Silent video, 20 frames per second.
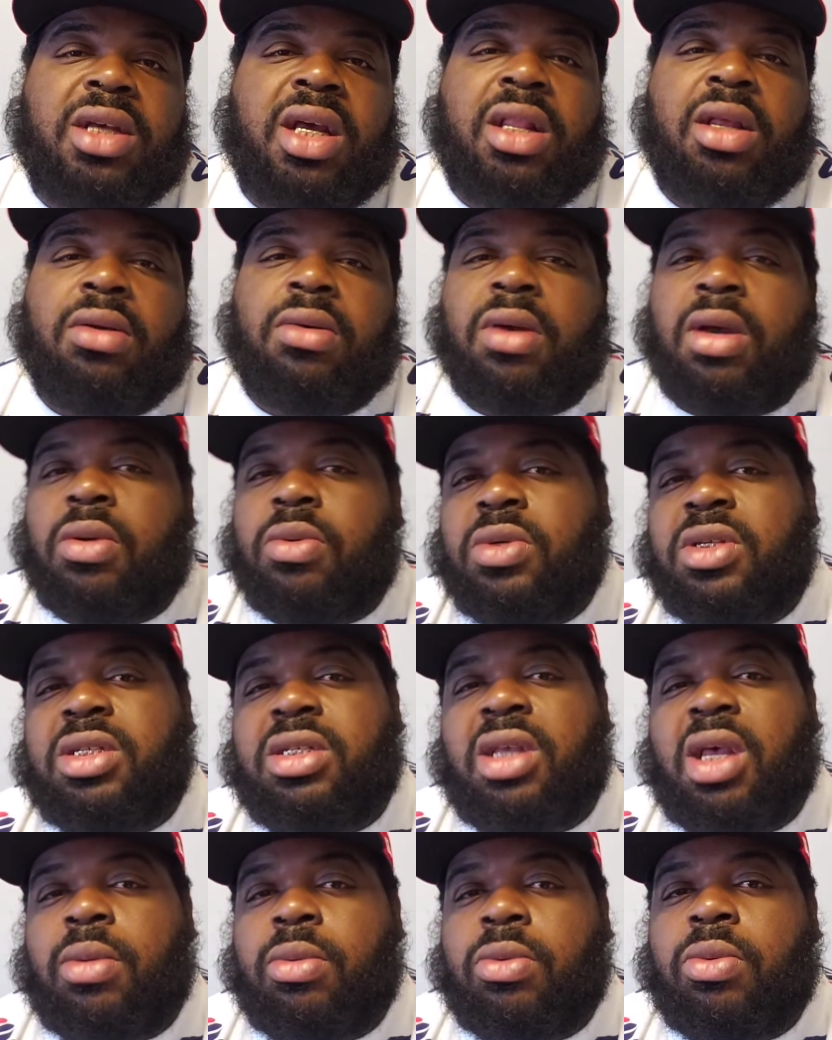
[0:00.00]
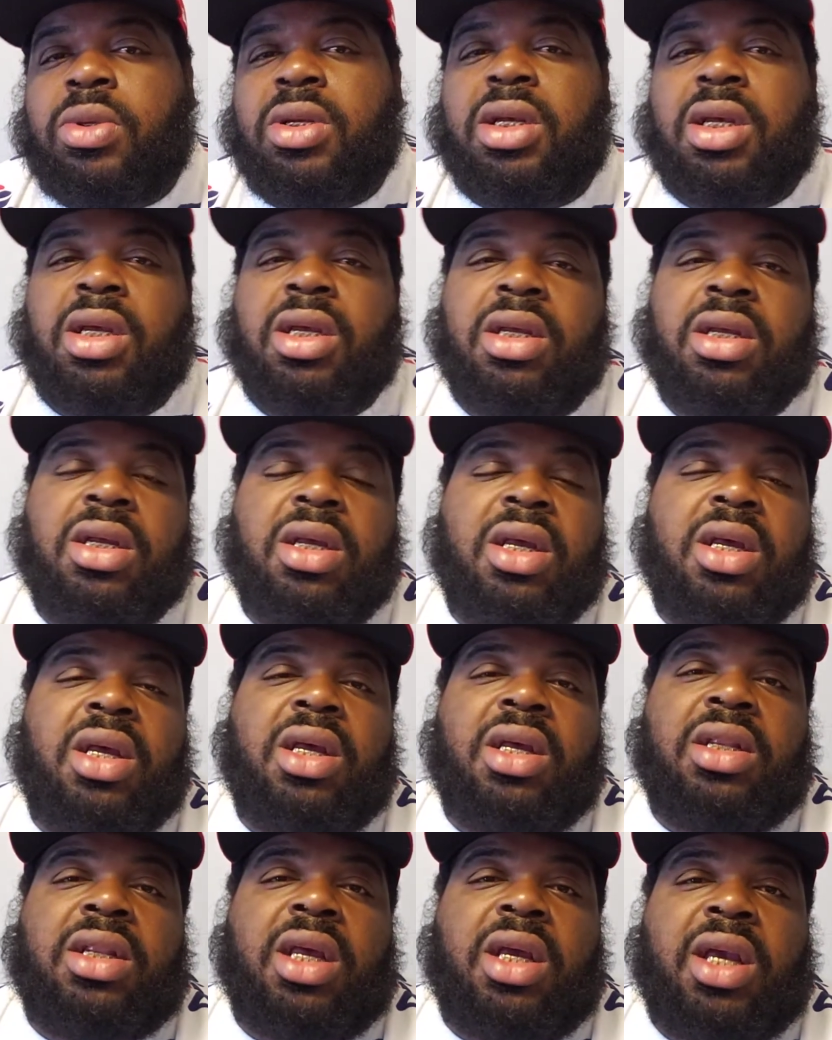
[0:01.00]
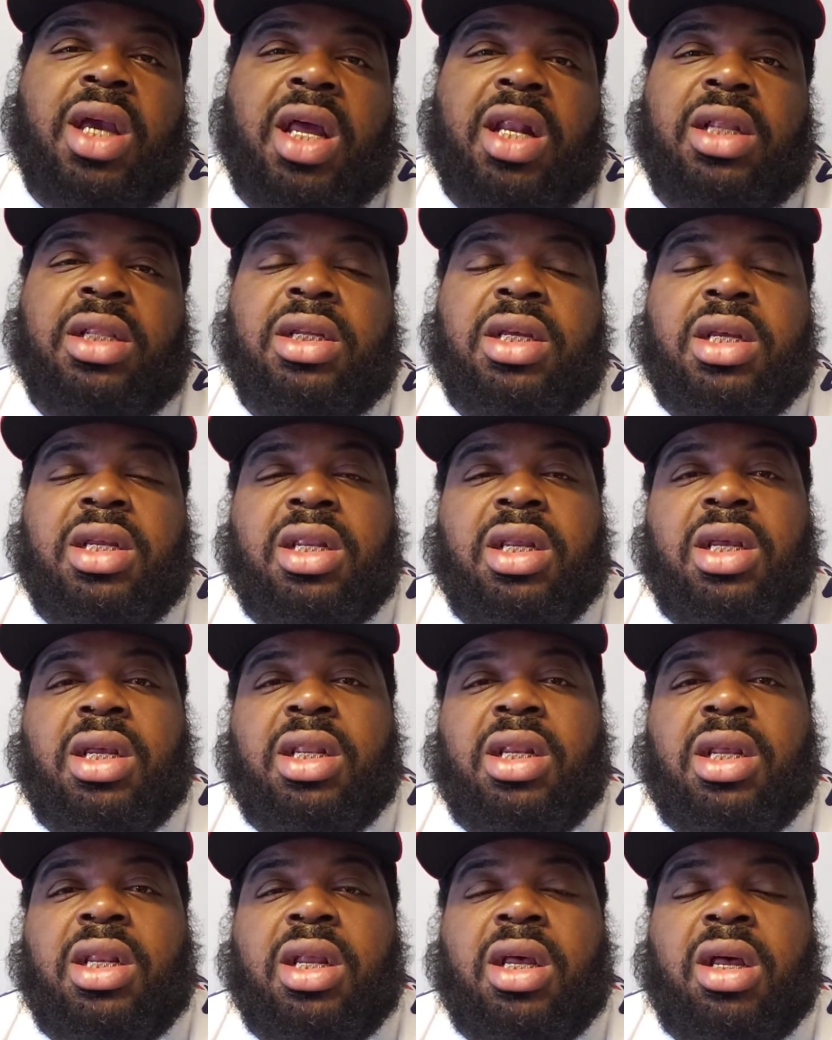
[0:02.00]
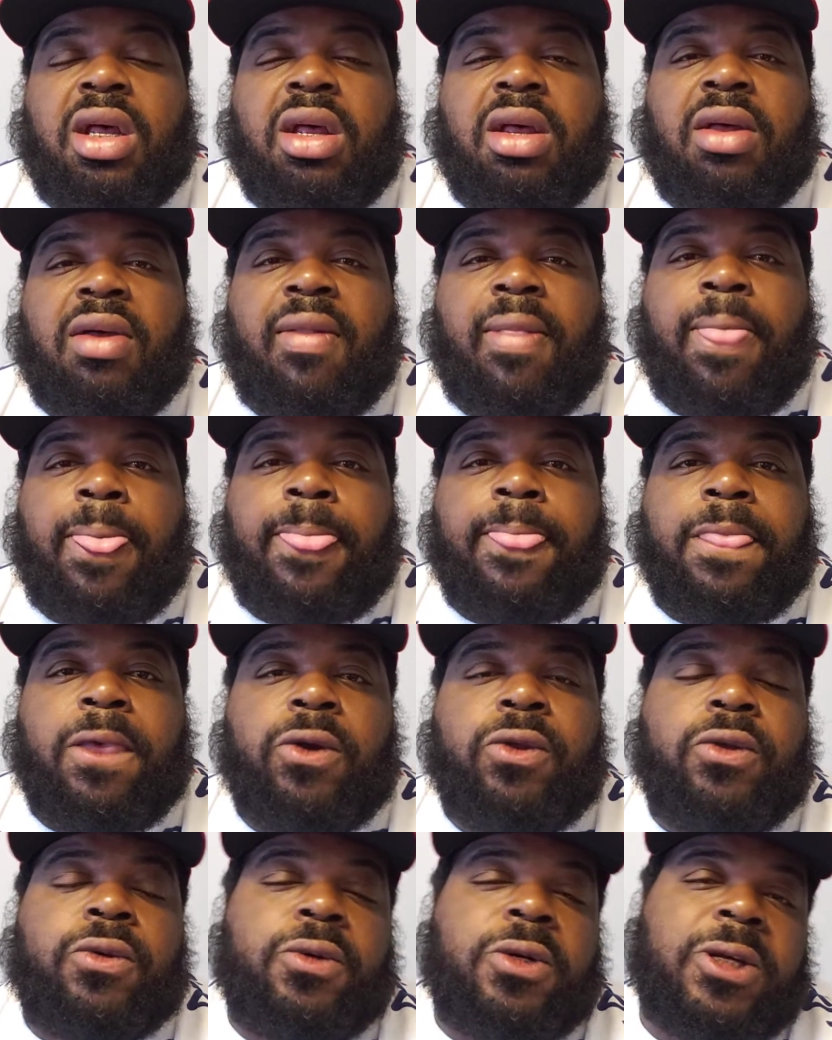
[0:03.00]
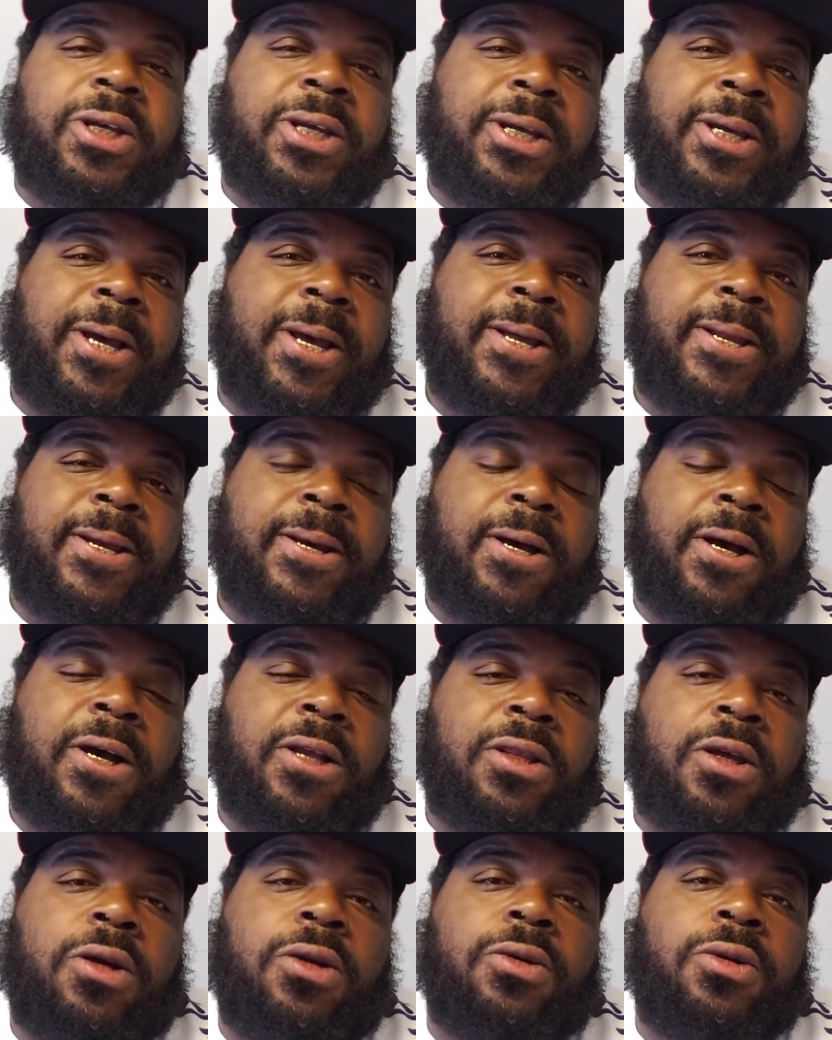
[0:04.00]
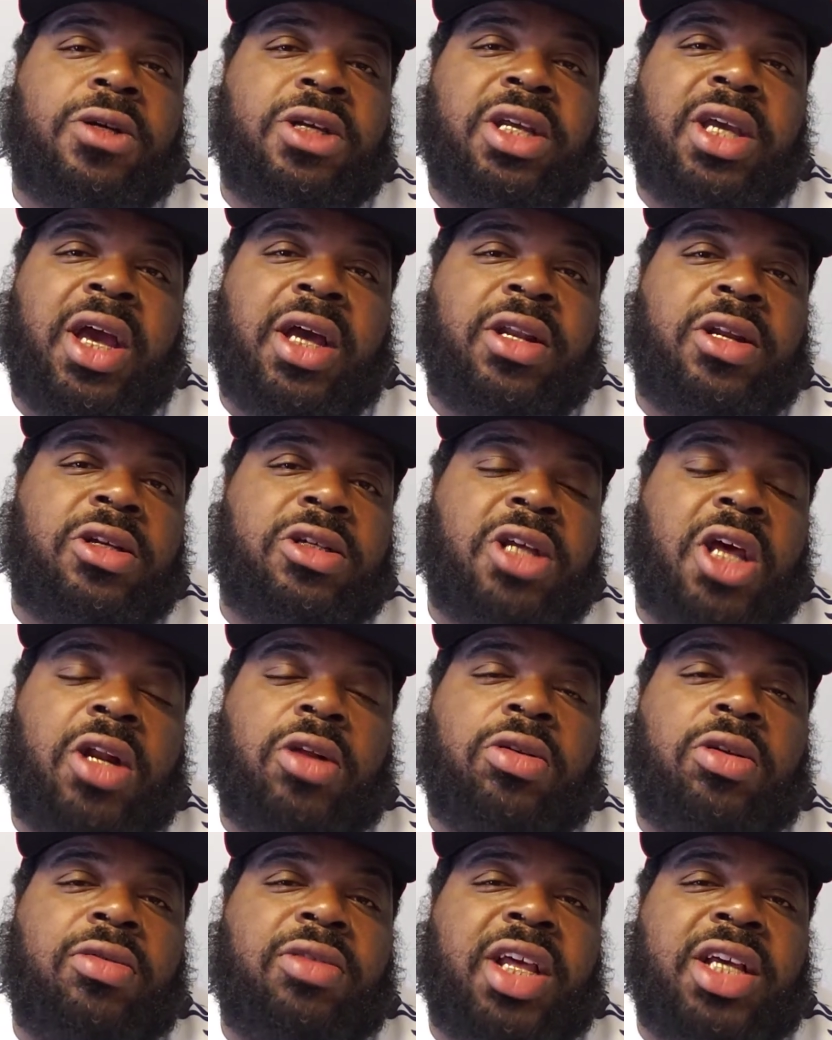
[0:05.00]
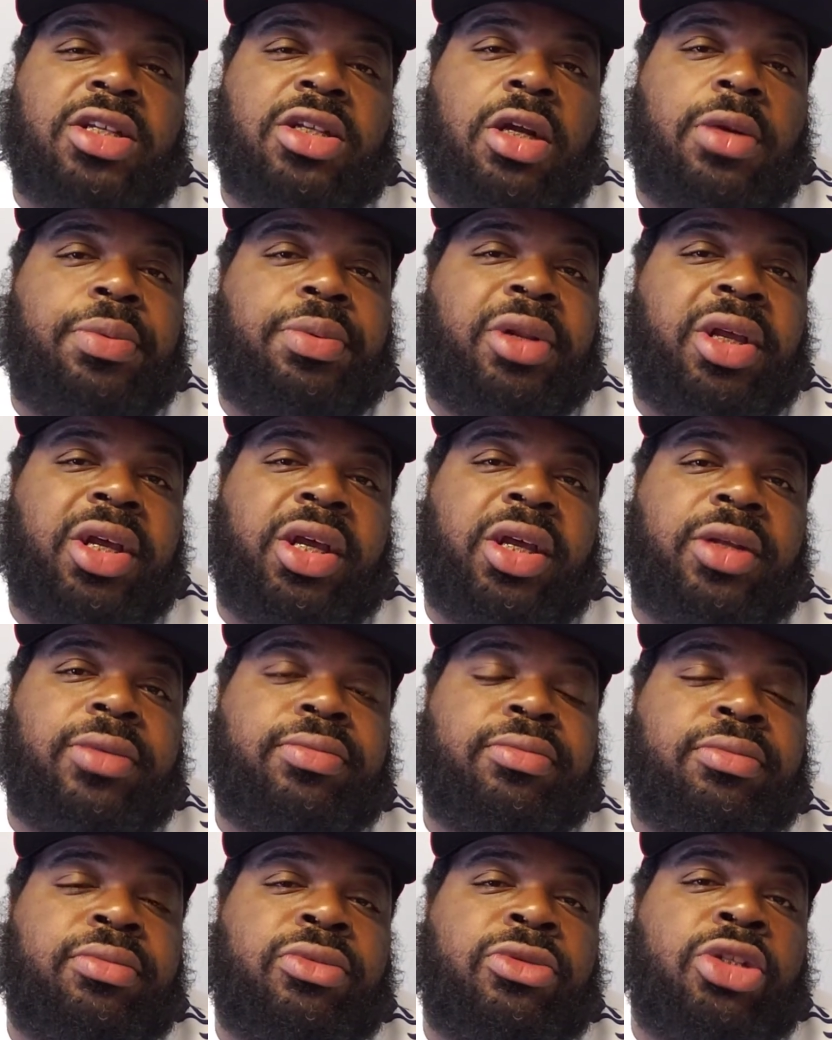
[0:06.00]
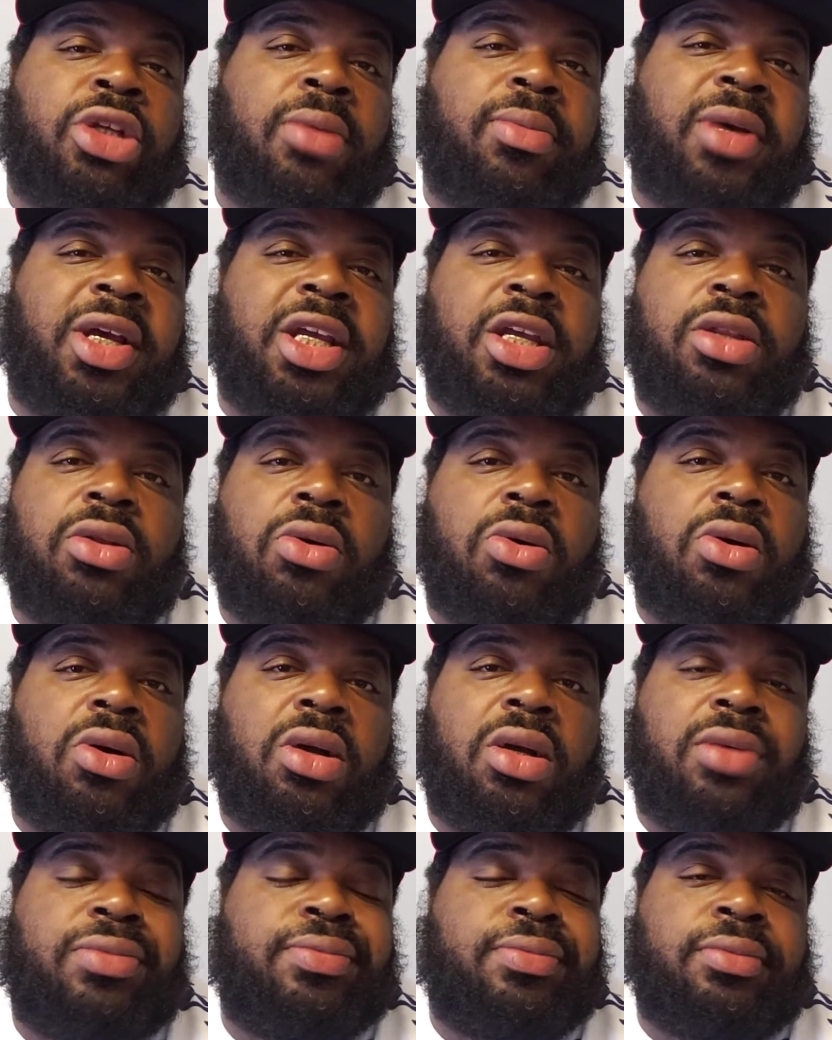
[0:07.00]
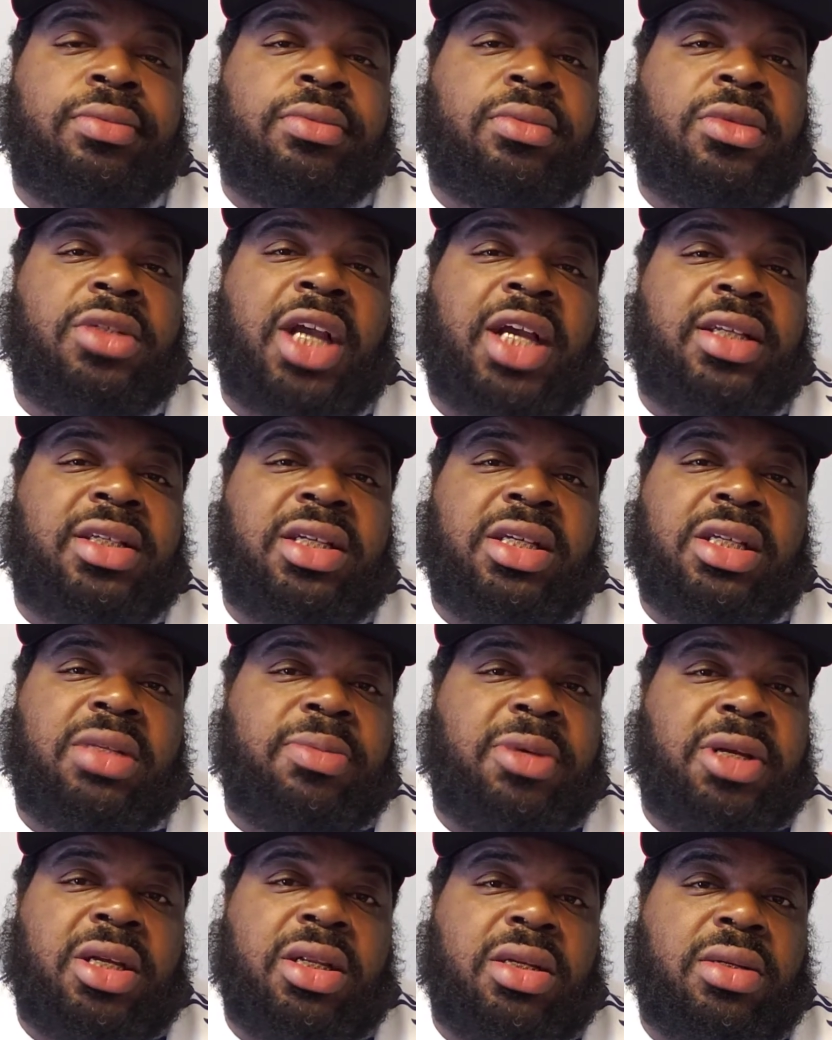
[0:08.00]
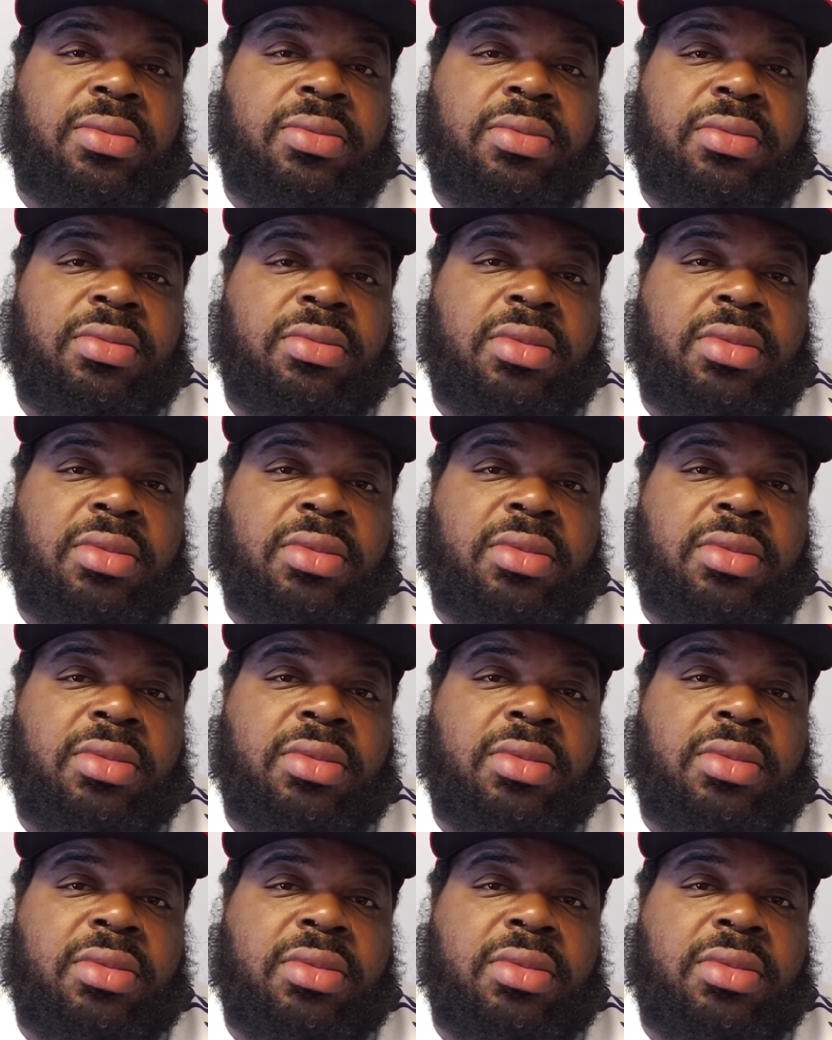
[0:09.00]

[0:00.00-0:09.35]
Kind of like around week 7, week 8, they kind of lean in and throw the rookie out there. So I don't know if that's their plan, but either or, I see us beating them.